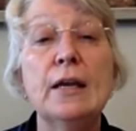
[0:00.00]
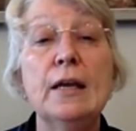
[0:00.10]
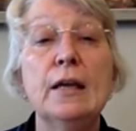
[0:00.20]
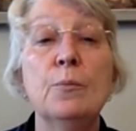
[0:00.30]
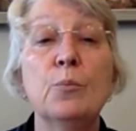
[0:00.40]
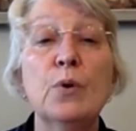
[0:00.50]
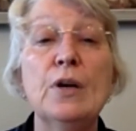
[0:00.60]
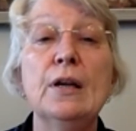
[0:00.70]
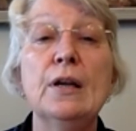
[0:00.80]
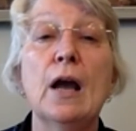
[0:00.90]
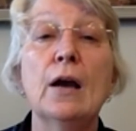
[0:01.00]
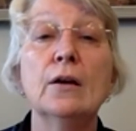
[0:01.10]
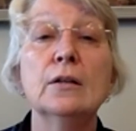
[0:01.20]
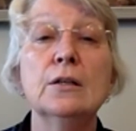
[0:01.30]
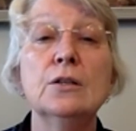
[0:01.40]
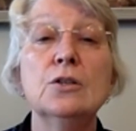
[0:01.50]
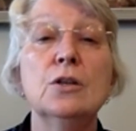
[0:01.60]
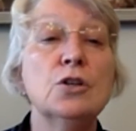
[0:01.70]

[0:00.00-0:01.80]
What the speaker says: in Britain and Ireland.